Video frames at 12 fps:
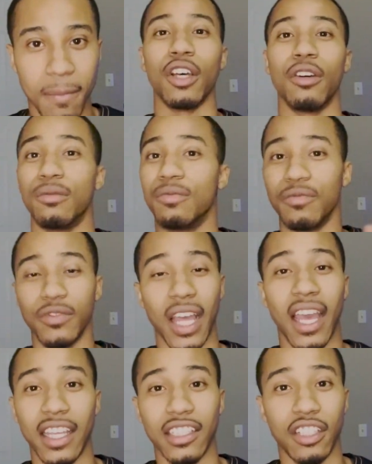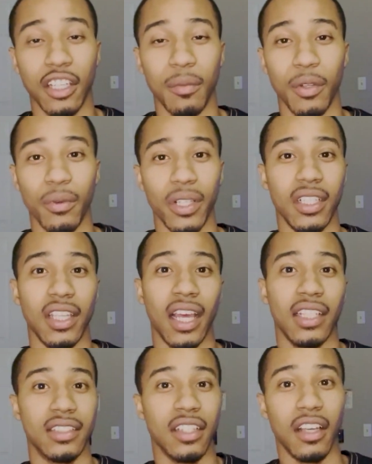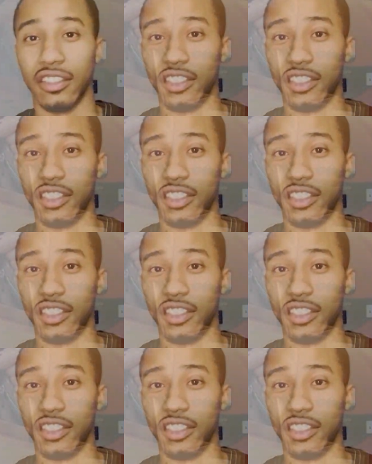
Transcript: So that is going to be really nice. The